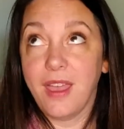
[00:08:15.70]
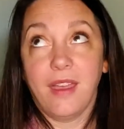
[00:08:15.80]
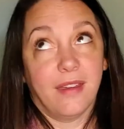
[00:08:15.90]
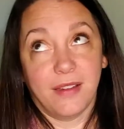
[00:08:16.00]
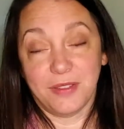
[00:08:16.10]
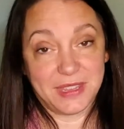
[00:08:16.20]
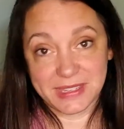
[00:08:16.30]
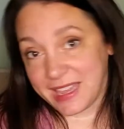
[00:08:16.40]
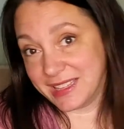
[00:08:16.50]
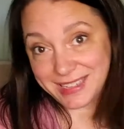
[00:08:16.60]
Oh, these
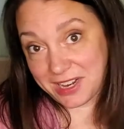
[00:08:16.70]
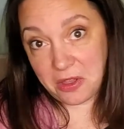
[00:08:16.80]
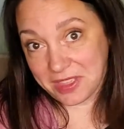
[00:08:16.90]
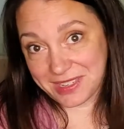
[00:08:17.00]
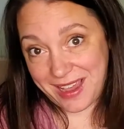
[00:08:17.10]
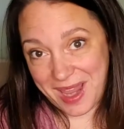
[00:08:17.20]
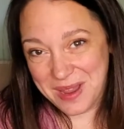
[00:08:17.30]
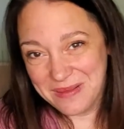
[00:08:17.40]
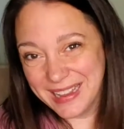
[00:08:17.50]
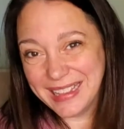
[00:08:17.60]
kids eat all the time.
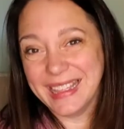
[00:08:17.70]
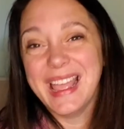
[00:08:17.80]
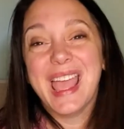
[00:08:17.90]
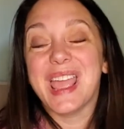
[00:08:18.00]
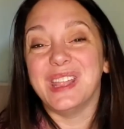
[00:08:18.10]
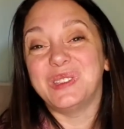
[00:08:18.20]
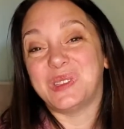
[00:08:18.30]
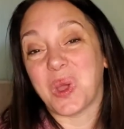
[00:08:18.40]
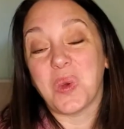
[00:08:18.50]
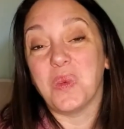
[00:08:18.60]
And so